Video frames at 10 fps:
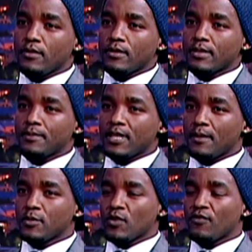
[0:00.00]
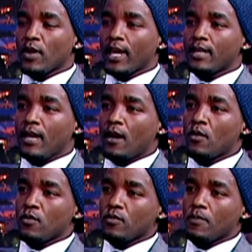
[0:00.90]
sometimes we forget
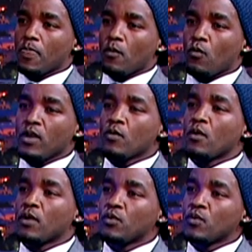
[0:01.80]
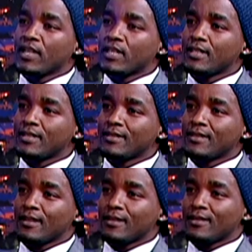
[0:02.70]
how we were when we were kids,
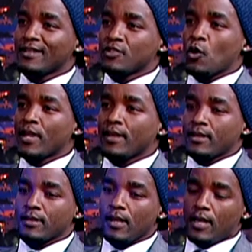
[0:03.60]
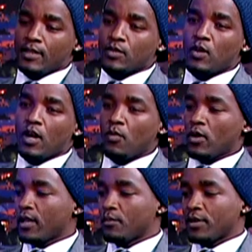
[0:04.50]
the, mm. the joy that a soccer
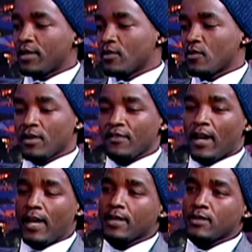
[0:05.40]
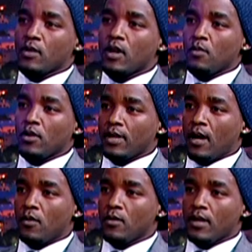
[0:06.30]
ball could bring you. If I had a soccer ball
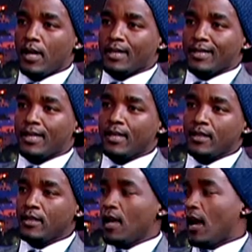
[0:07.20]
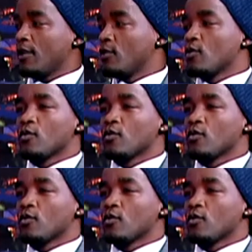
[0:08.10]
now as a kid, I know